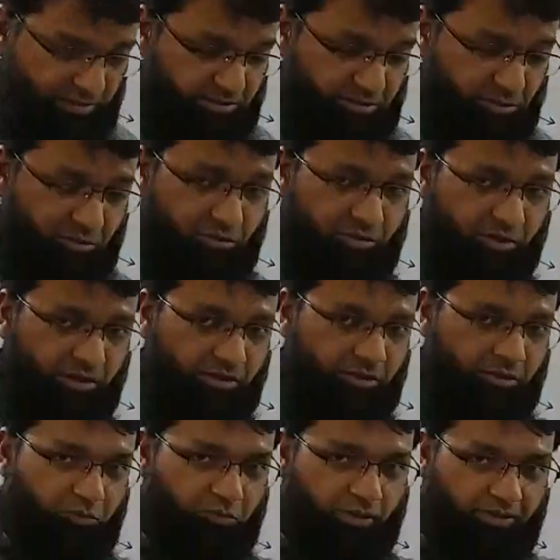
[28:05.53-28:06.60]
so,
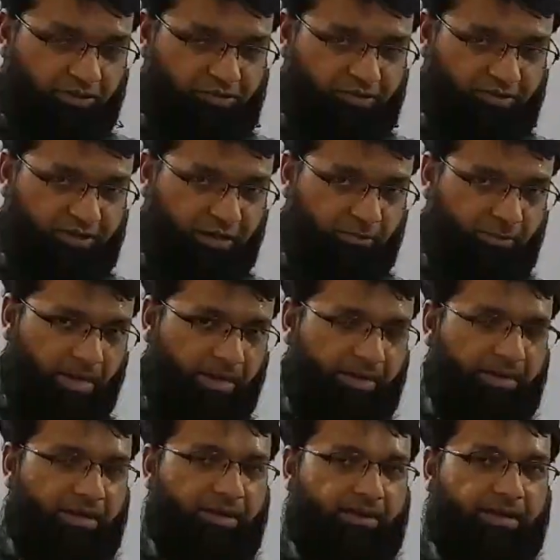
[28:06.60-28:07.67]
two conditions are
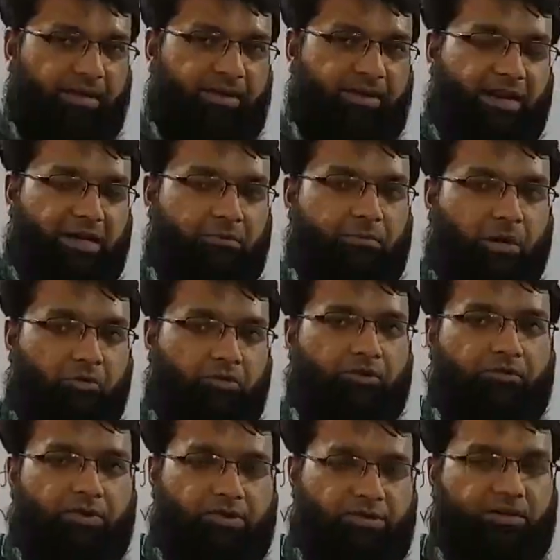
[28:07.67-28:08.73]
met, then that
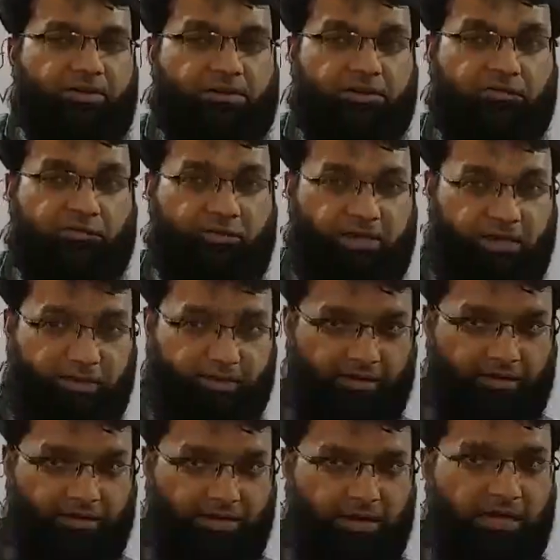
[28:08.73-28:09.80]
bounded region is a field.
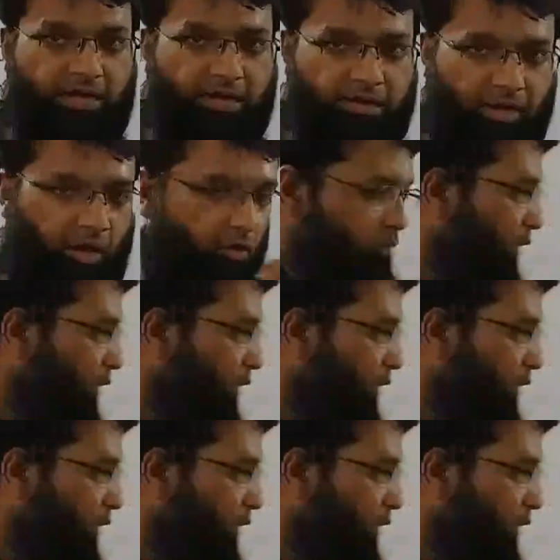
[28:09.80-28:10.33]
Now